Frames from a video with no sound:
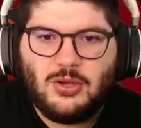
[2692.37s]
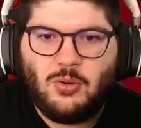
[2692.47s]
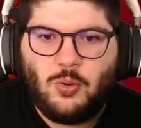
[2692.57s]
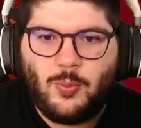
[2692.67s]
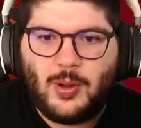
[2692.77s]

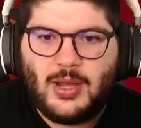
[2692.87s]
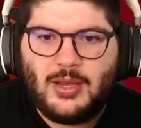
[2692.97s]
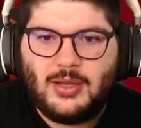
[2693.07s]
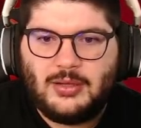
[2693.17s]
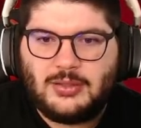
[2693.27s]
or
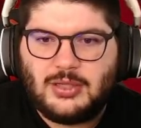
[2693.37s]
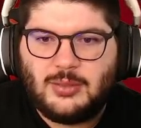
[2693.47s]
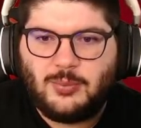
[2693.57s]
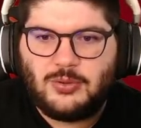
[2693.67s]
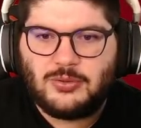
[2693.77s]
playing deep
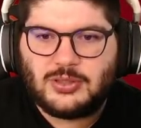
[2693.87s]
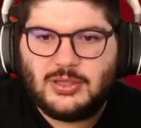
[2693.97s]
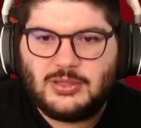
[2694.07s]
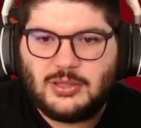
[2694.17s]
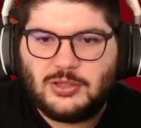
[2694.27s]
balls
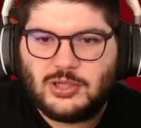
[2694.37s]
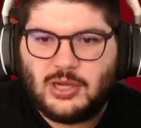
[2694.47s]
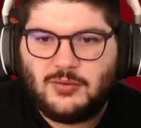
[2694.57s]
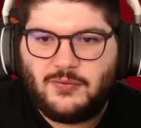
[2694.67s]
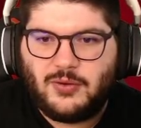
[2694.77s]
into the
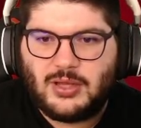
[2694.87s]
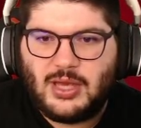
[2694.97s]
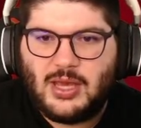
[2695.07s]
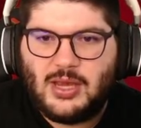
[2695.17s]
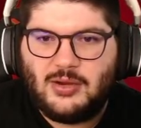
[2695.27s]
channel for Kane